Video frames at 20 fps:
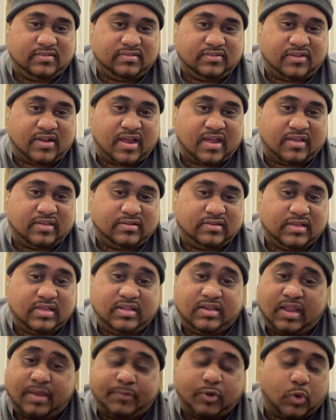All right.
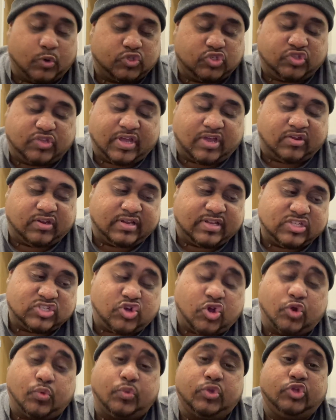Let me know what you think on the
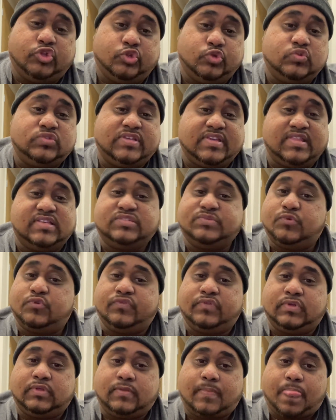Discord when you do see this
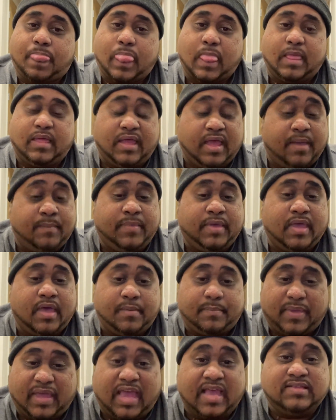movie. Hit me up
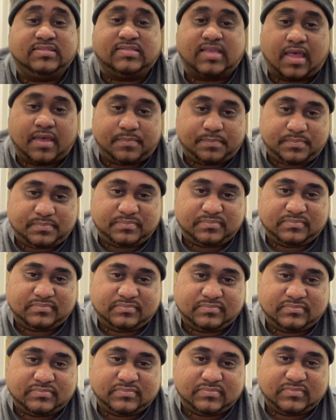ASAP.
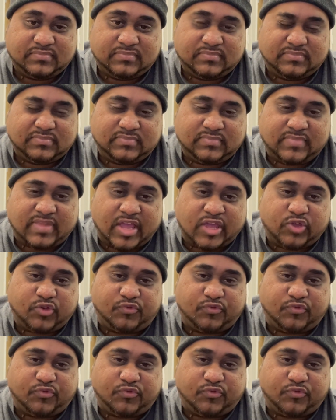Thank you